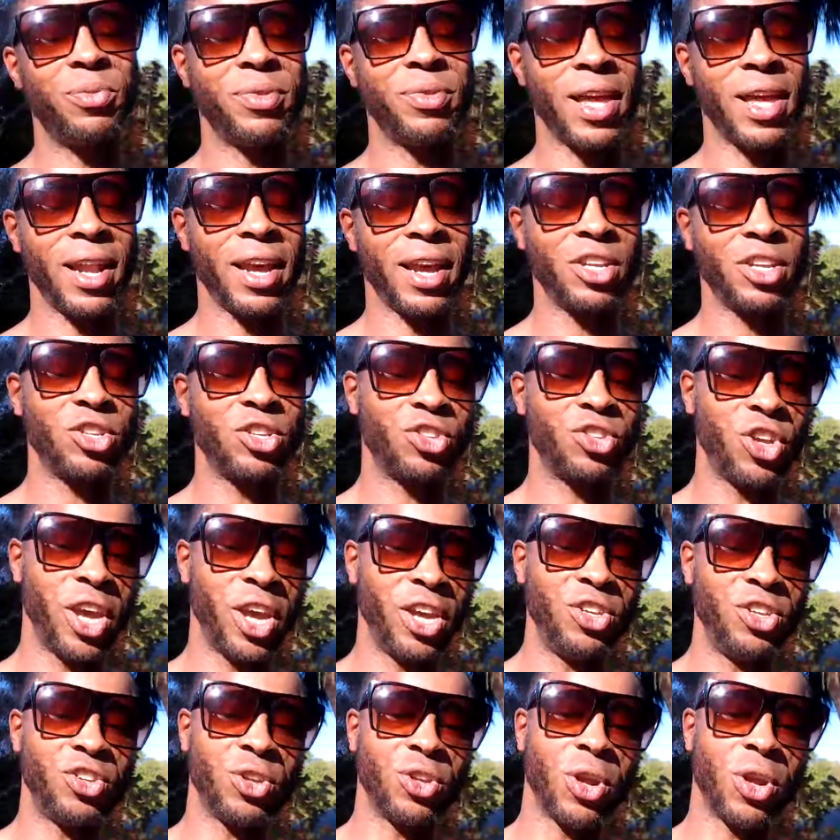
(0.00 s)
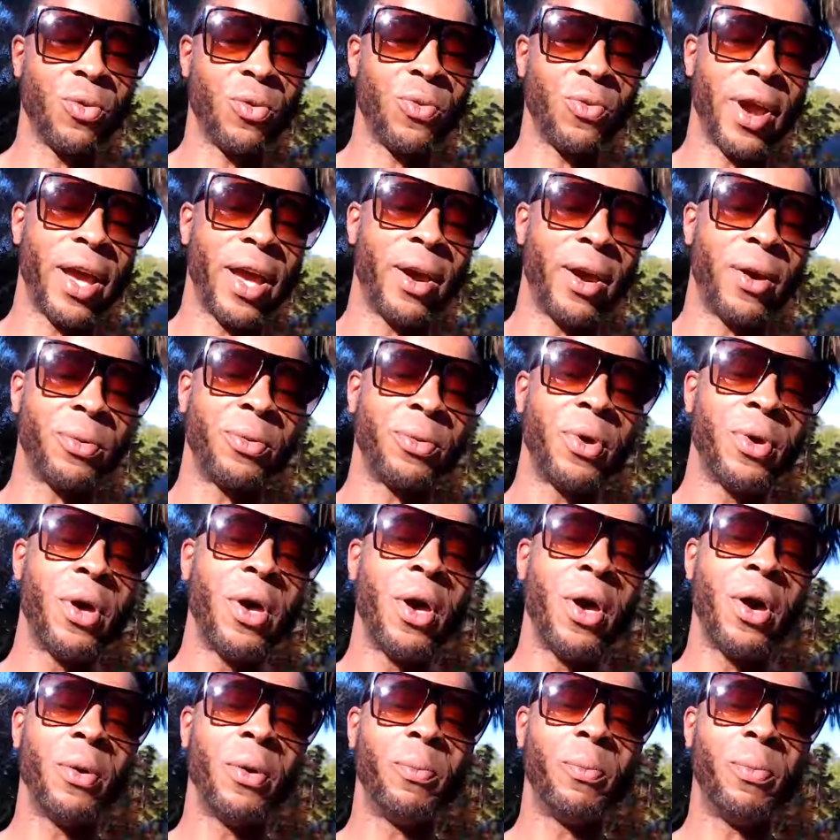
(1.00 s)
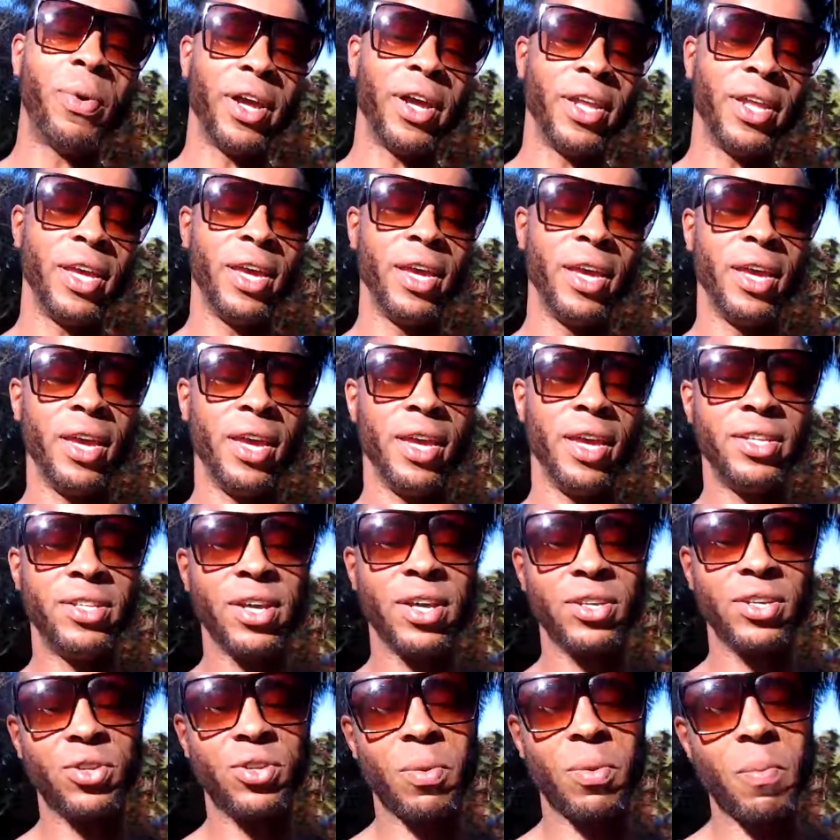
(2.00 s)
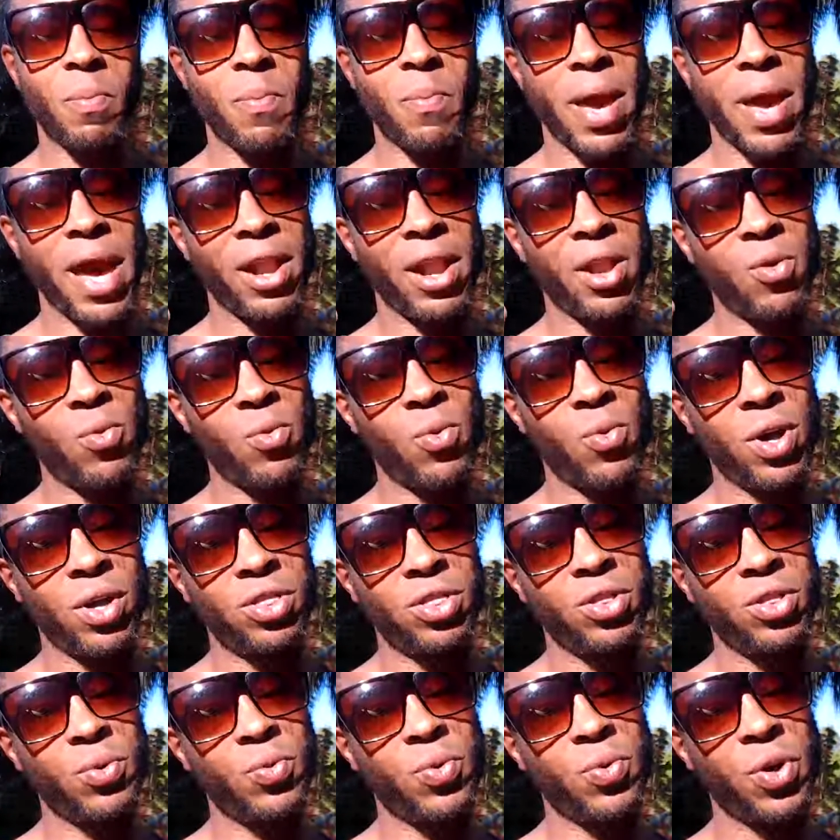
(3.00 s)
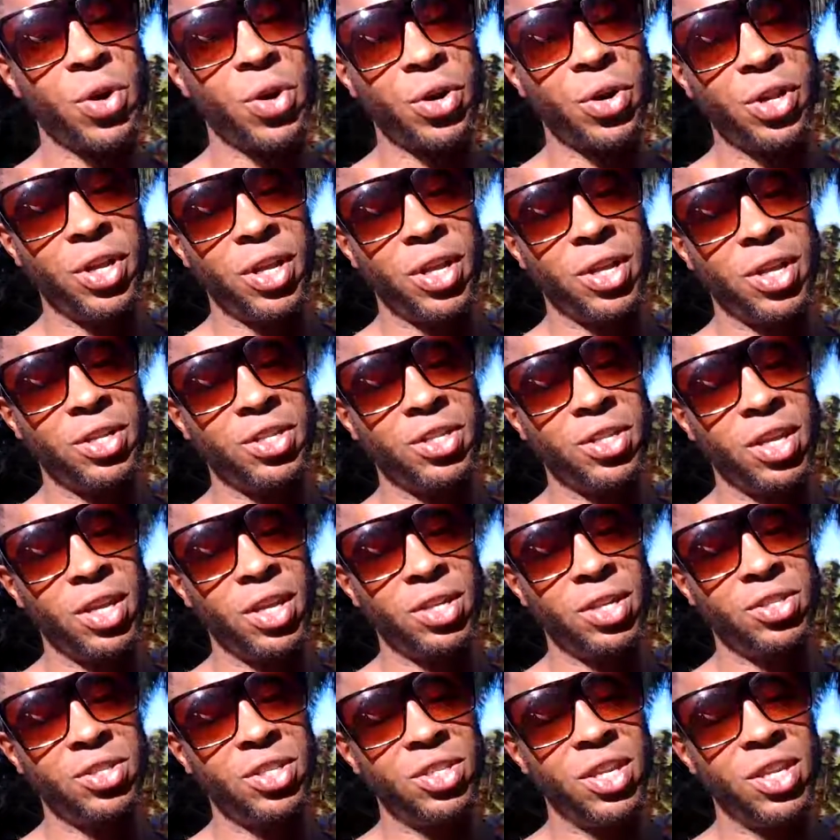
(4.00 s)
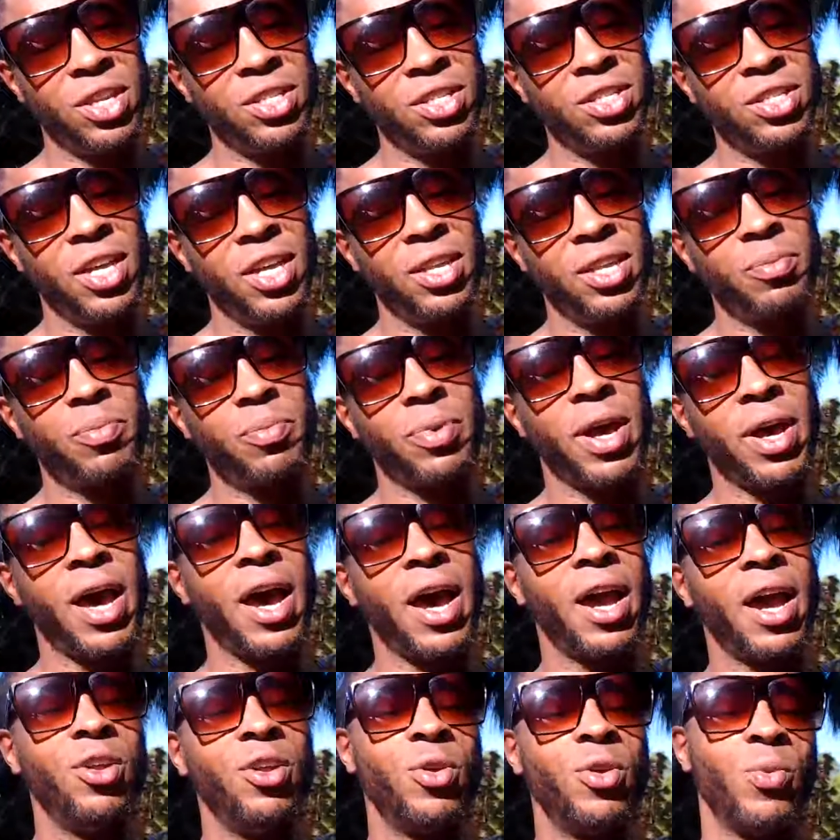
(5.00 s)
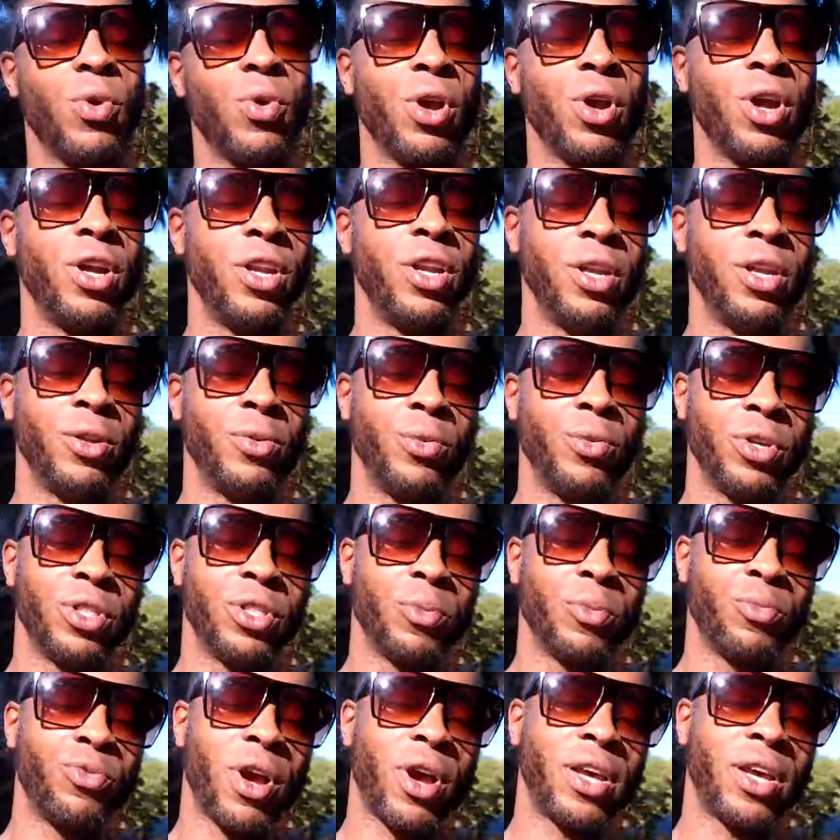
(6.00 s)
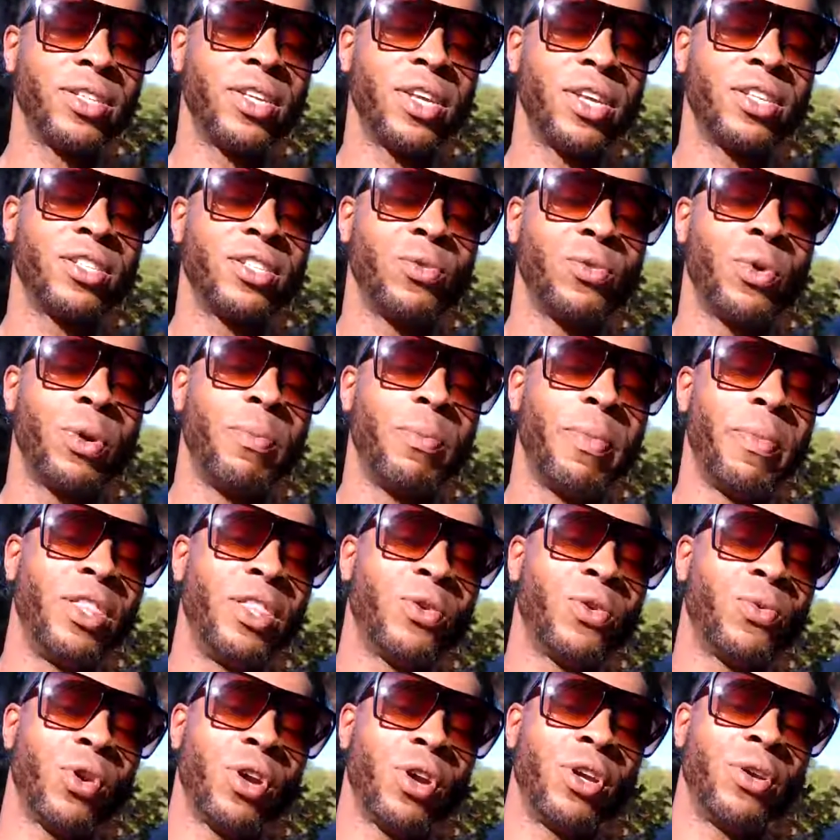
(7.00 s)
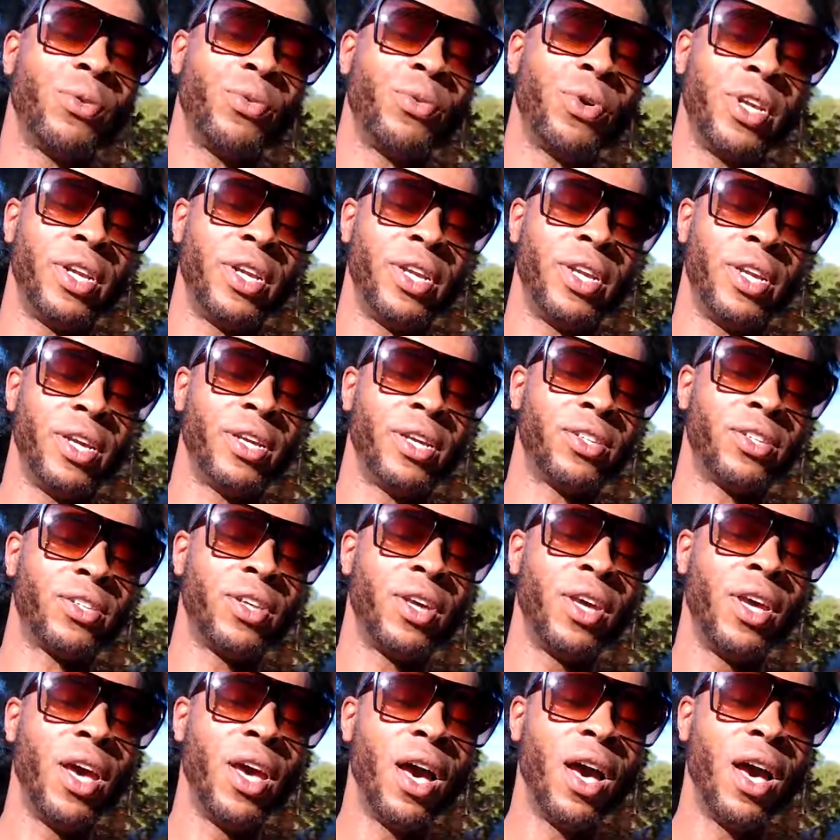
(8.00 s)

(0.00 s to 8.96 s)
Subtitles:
they like to change it around. But it doesn't matter what the word is. It's the intent behind the word and what the process of what made the word what it is.